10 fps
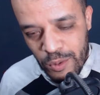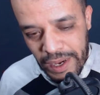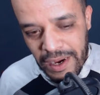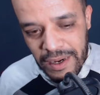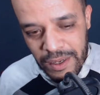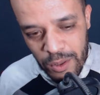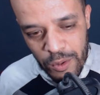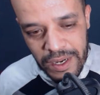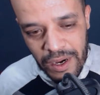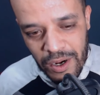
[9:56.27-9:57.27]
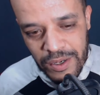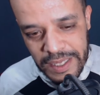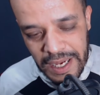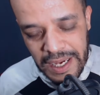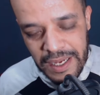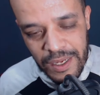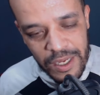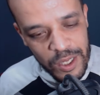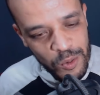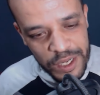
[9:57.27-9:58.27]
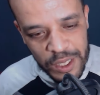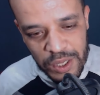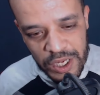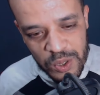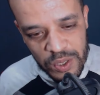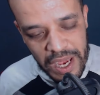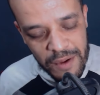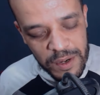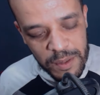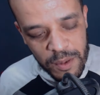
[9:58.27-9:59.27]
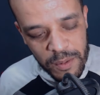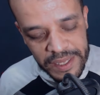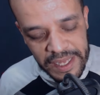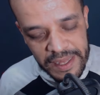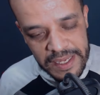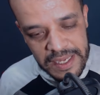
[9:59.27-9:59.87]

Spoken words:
we are going or die. We need to enjoy every moment